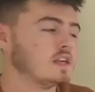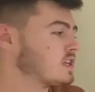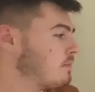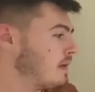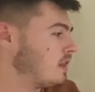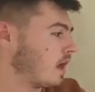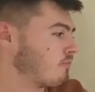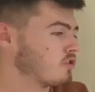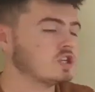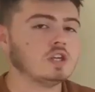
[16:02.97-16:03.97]
This can be like
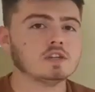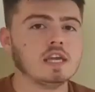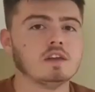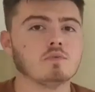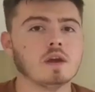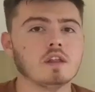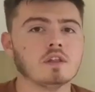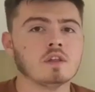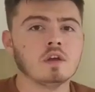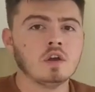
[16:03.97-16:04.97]
brushing your teeth
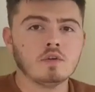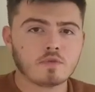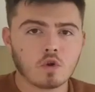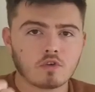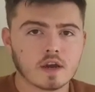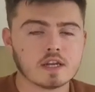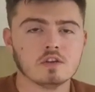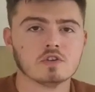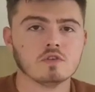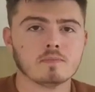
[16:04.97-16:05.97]
with fluoride in
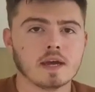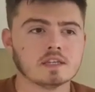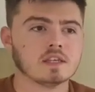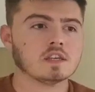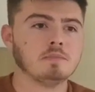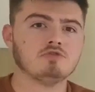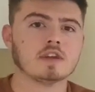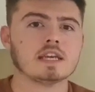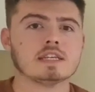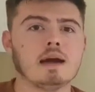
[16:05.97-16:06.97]
your toothpaste. This can be
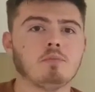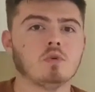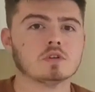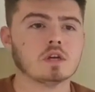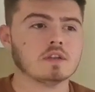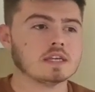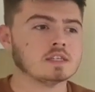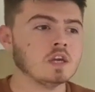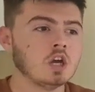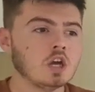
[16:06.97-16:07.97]
drinking tap water.
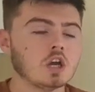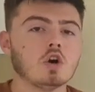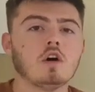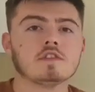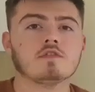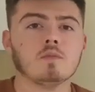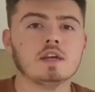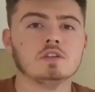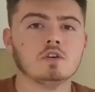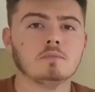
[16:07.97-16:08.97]
There's a lot of different
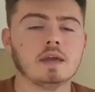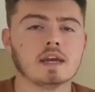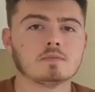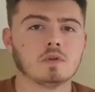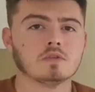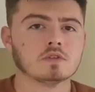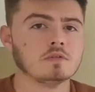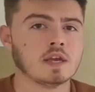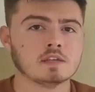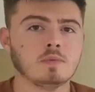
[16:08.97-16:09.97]
ways you can be
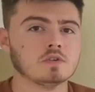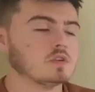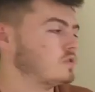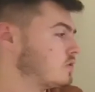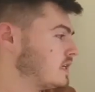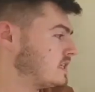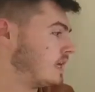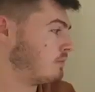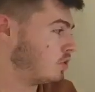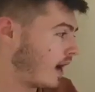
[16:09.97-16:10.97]
exposed to
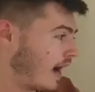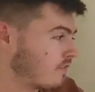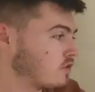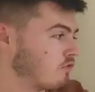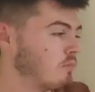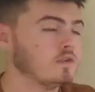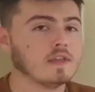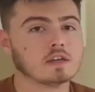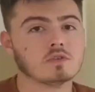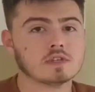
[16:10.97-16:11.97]
toxicity, but you have to remove
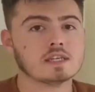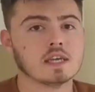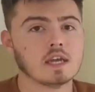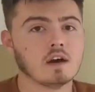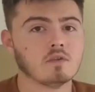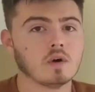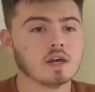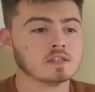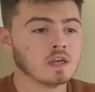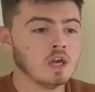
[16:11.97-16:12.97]
that toxicity.
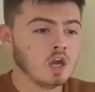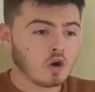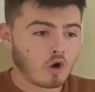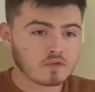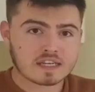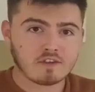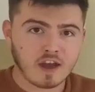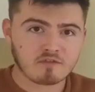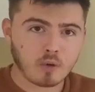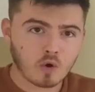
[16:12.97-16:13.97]
Otherwise, obviously if you
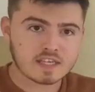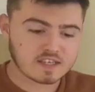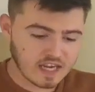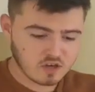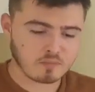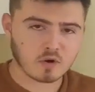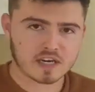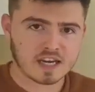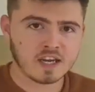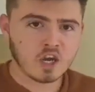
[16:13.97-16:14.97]
have poison in your
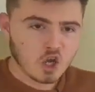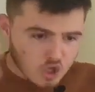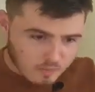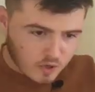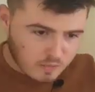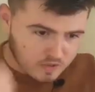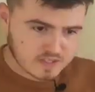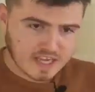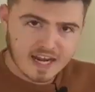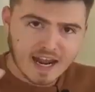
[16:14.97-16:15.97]
body wants
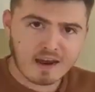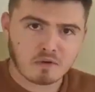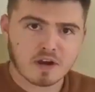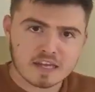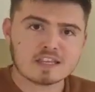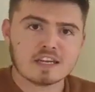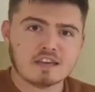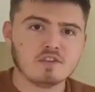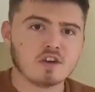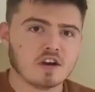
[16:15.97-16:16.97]
to get it out and it's gonna
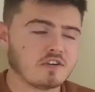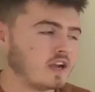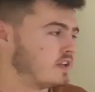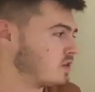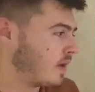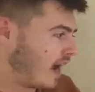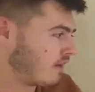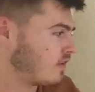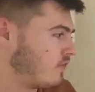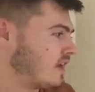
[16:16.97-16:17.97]
give you diarrhea. So we
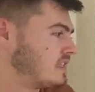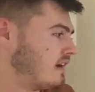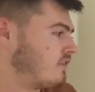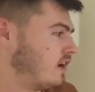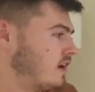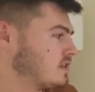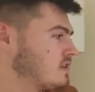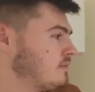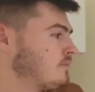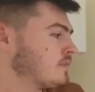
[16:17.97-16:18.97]
have to fix that
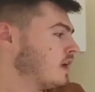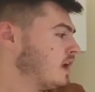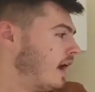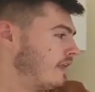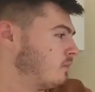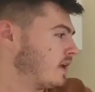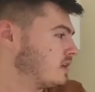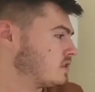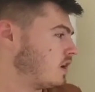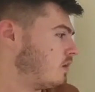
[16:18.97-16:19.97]
first. And then we
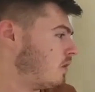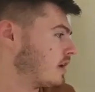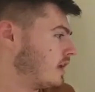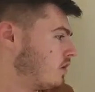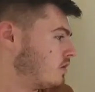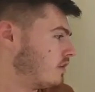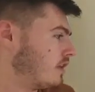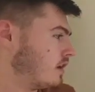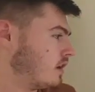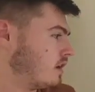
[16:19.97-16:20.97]
can start working on
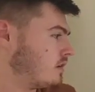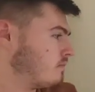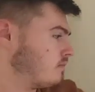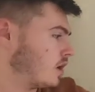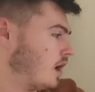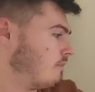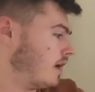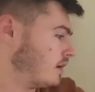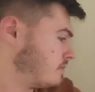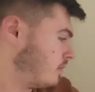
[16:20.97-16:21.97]
the gut
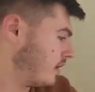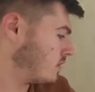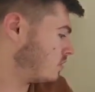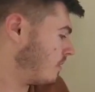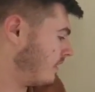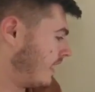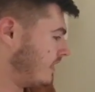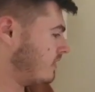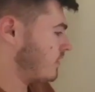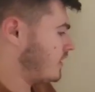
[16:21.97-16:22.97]
bugs, but we're gonna talk about that
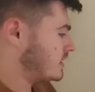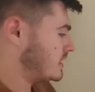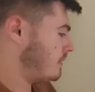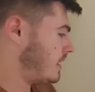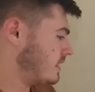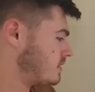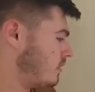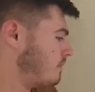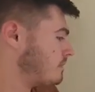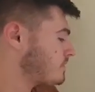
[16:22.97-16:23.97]
in the third step here.
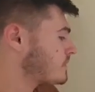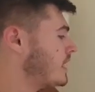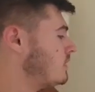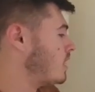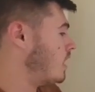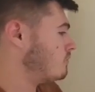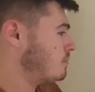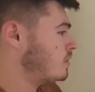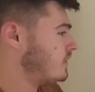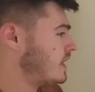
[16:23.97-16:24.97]
So heal gut,
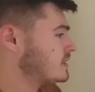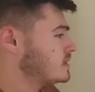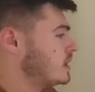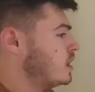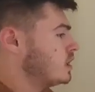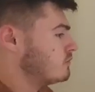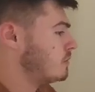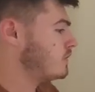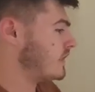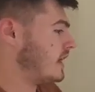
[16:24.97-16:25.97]
remove
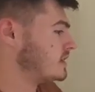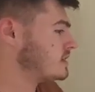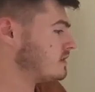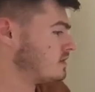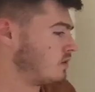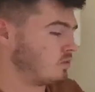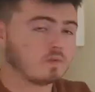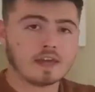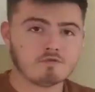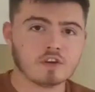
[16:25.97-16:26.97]
this. So
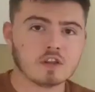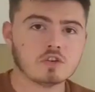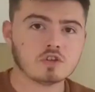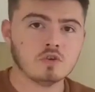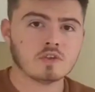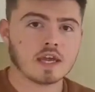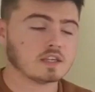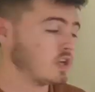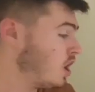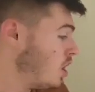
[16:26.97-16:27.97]
get rid of those two things.